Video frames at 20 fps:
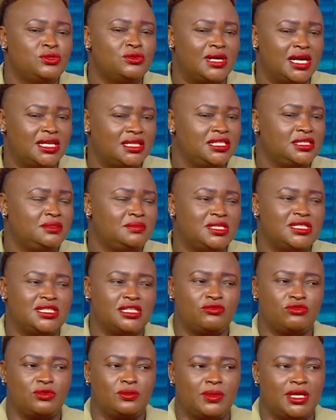200
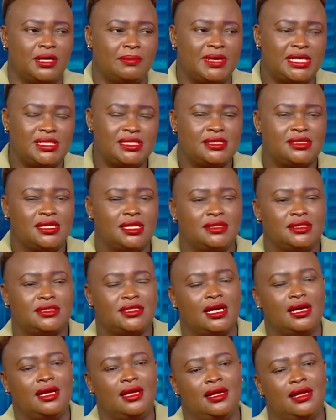meters from Kabati
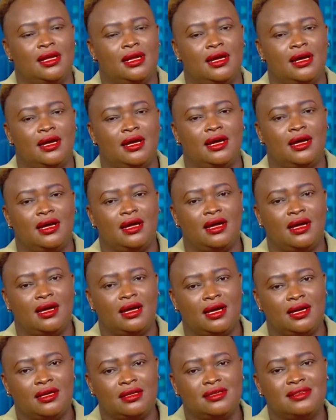Center.
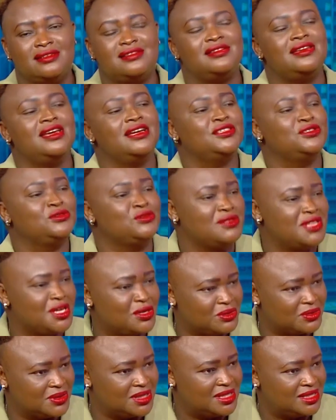Next to the
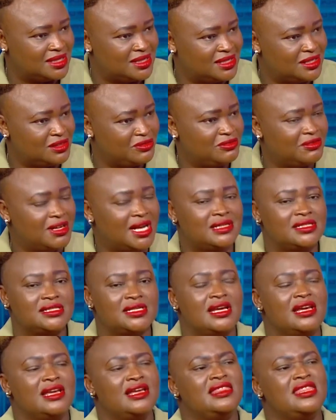road, in fact,
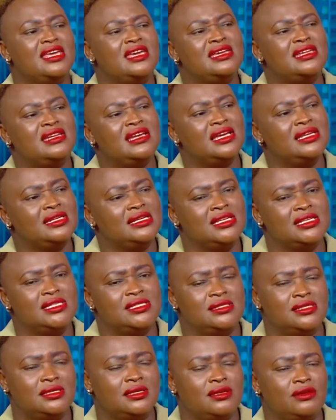the area
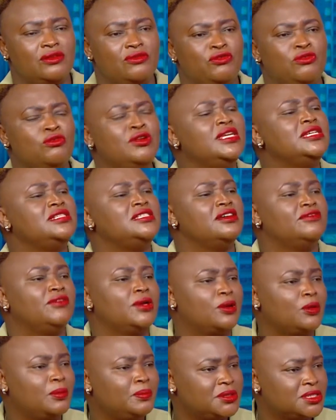is fully
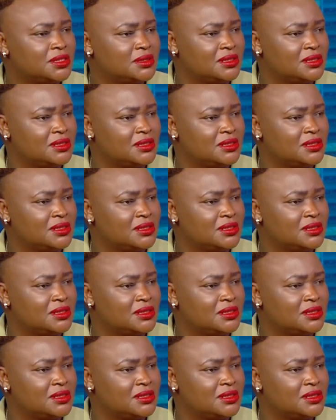developed.